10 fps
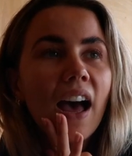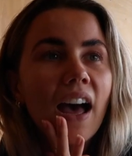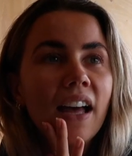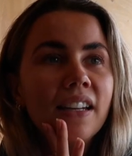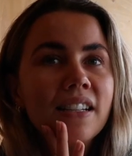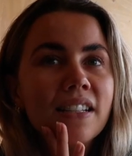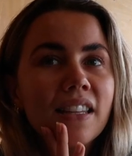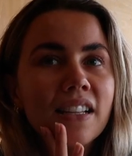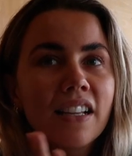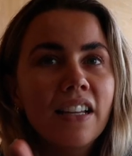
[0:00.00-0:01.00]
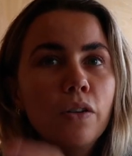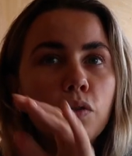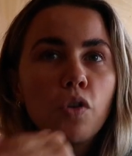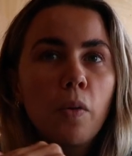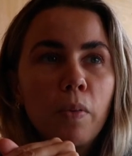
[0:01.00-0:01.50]
and there's like a
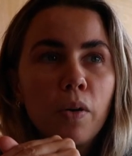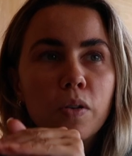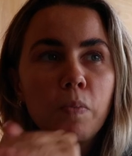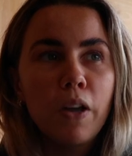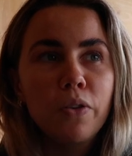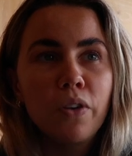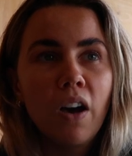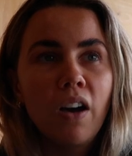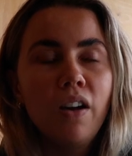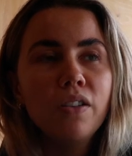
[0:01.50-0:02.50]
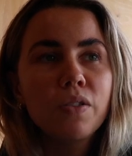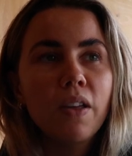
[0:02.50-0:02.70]
little drop box by your car.